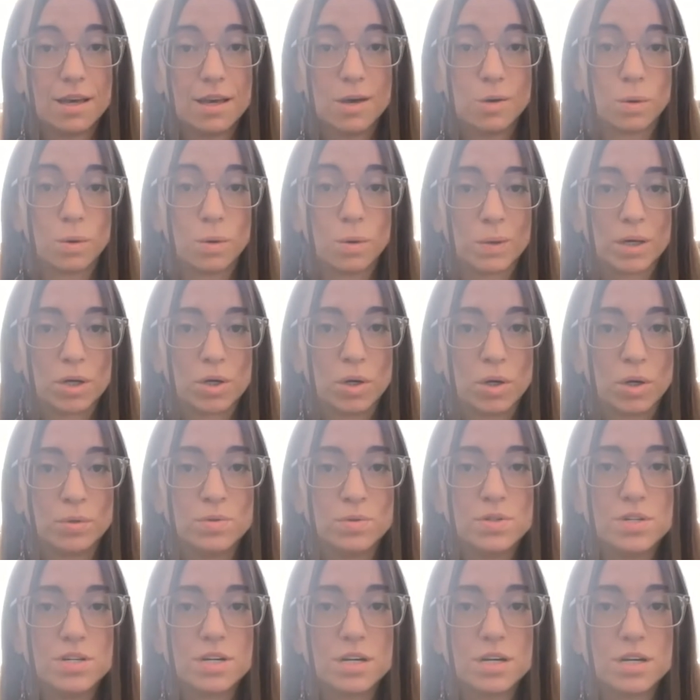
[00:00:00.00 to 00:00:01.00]
When we
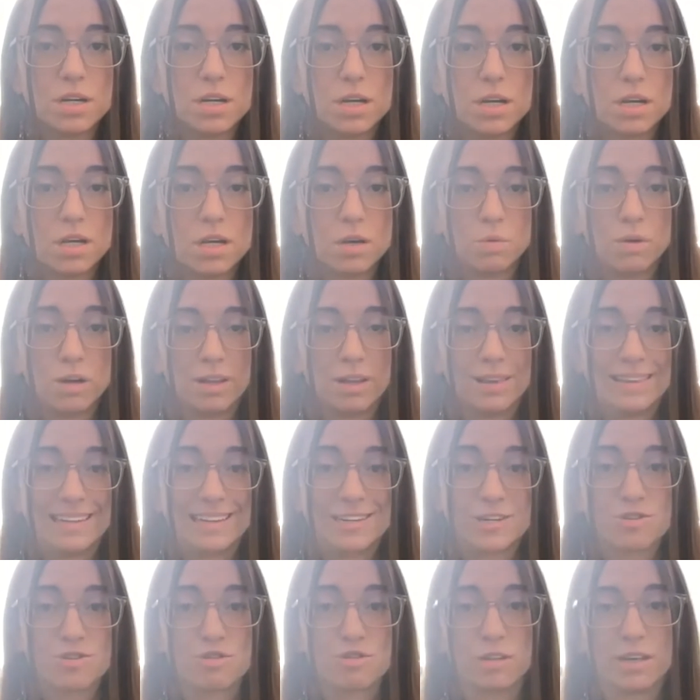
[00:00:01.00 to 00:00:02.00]
code, we're
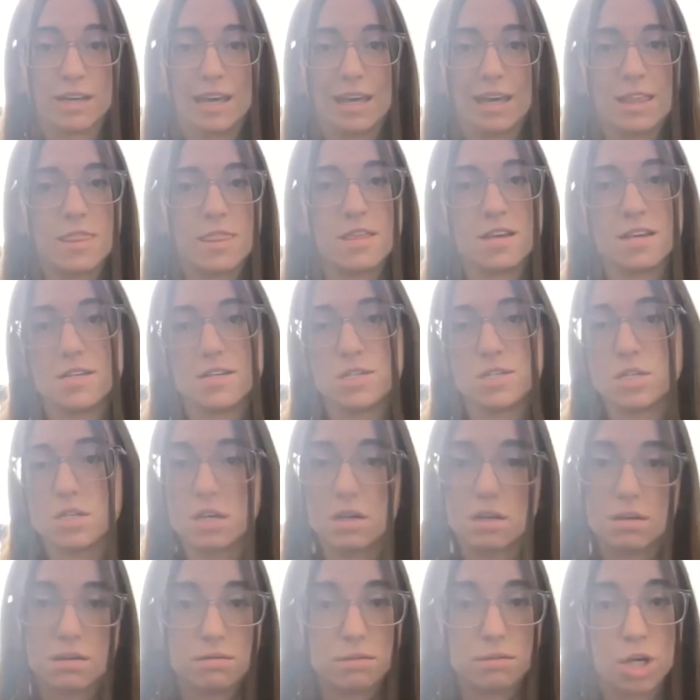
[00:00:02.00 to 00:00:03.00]
literally in this,
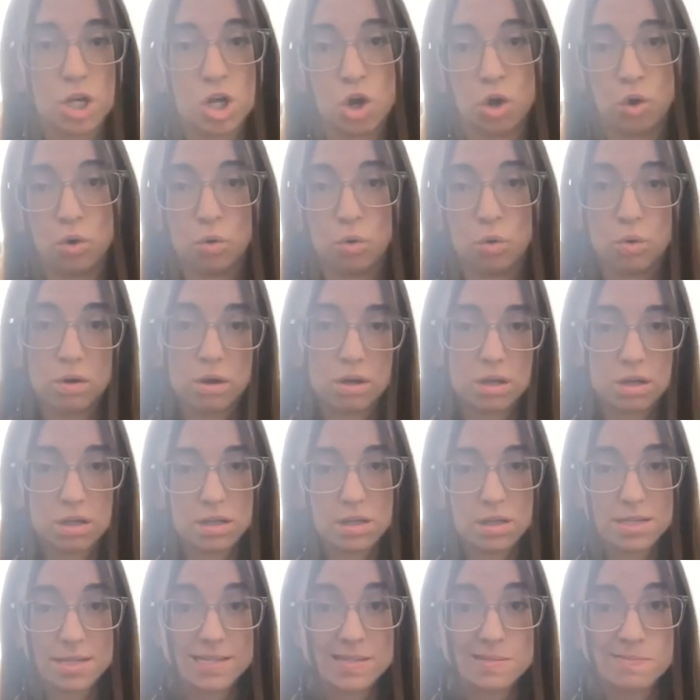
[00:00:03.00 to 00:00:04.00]
you know,
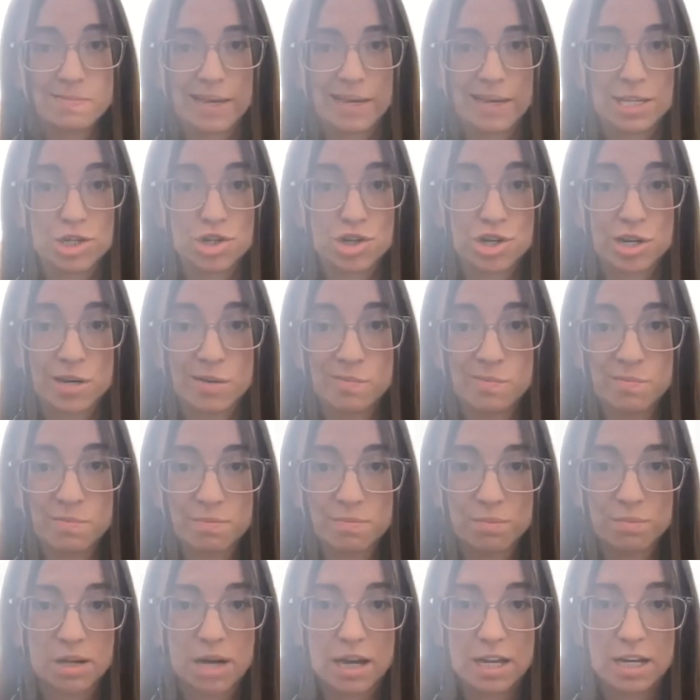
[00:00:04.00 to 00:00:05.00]
spaceship
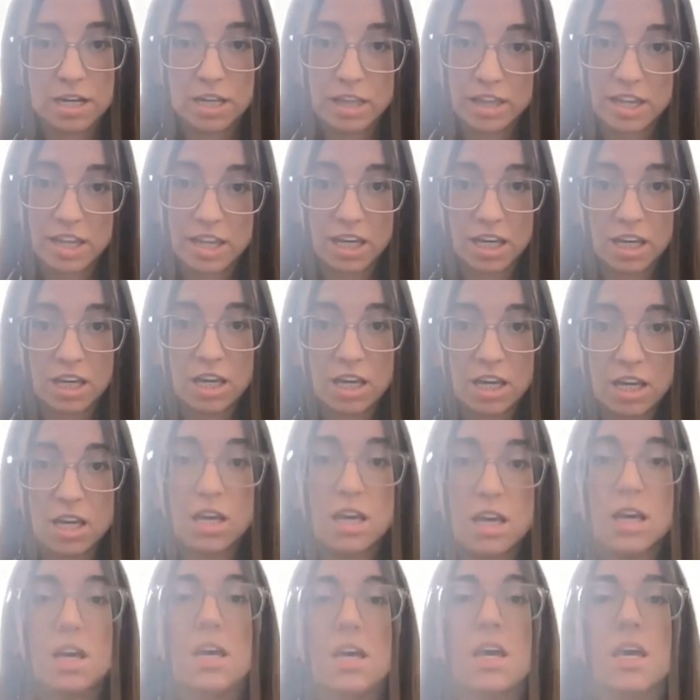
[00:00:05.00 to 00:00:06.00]
kind of thing.
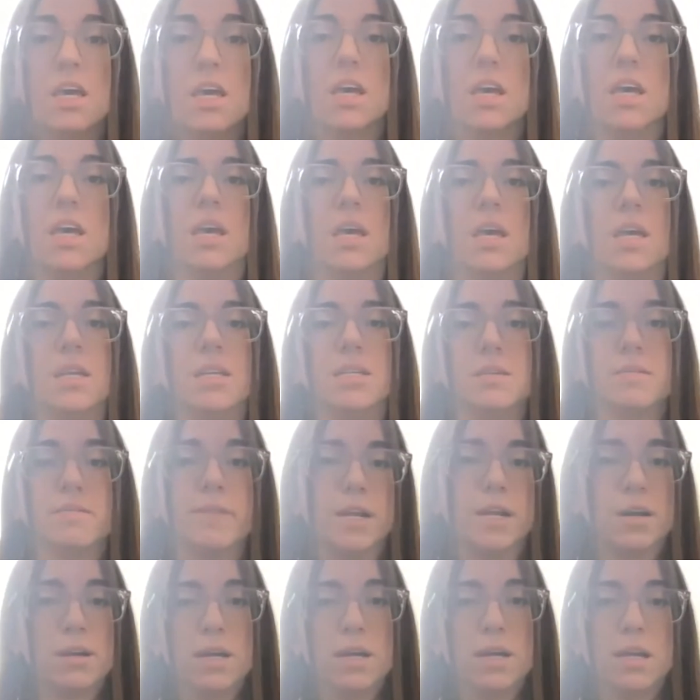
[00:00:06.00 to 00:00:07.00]
And it's a
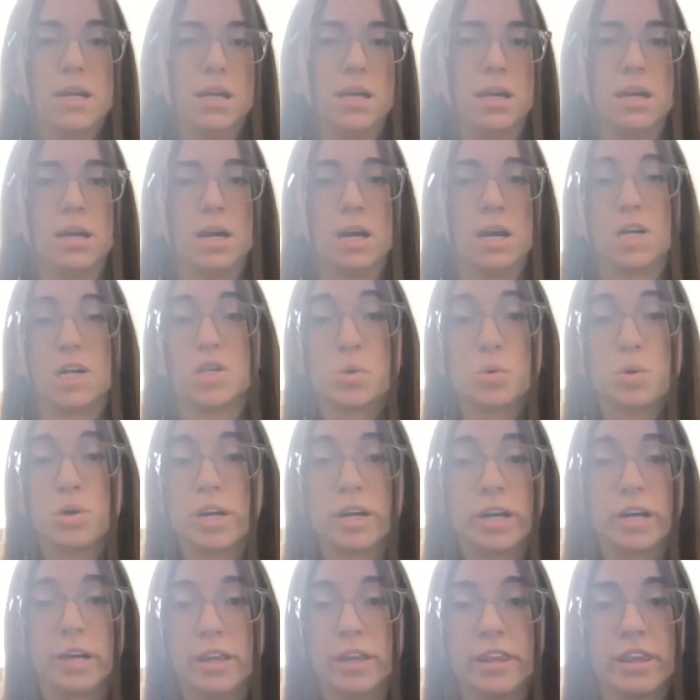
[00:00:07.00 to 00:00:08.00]
very
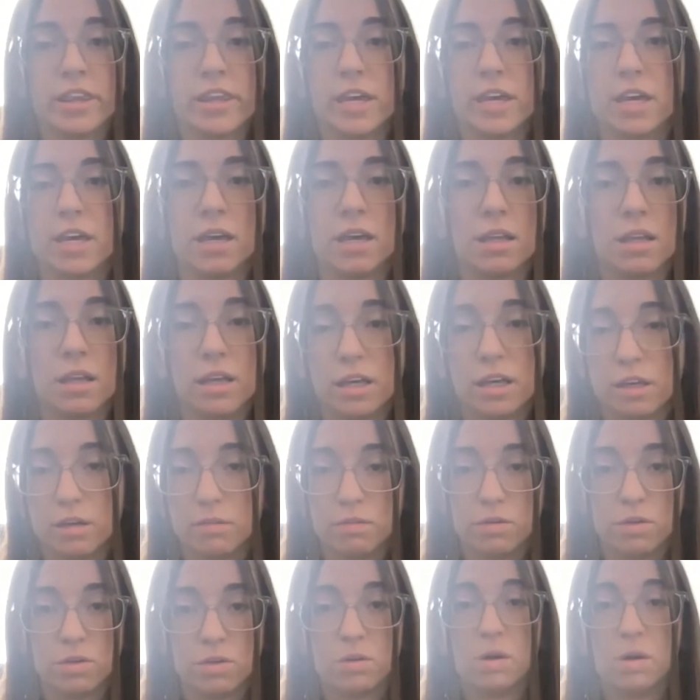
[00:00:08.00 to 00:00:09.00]
Arcturian thing, like,
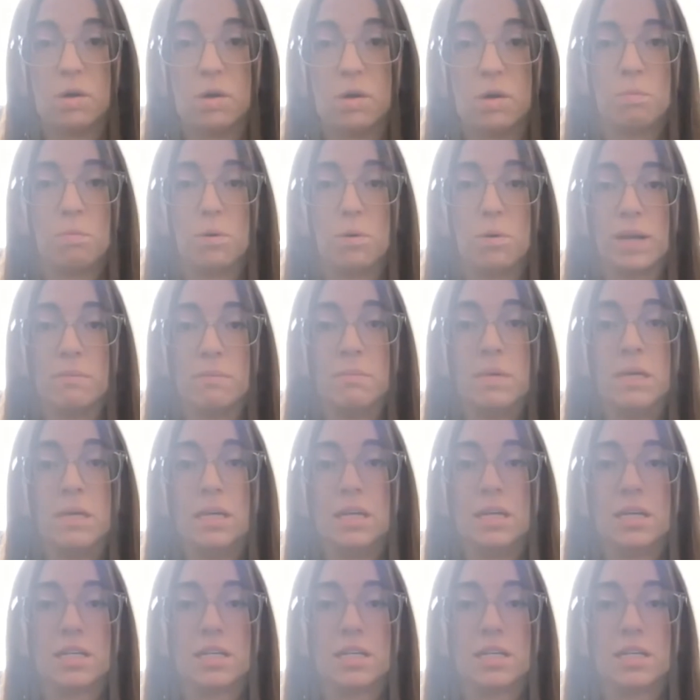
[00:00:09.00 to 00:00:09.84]
if you know what I mean.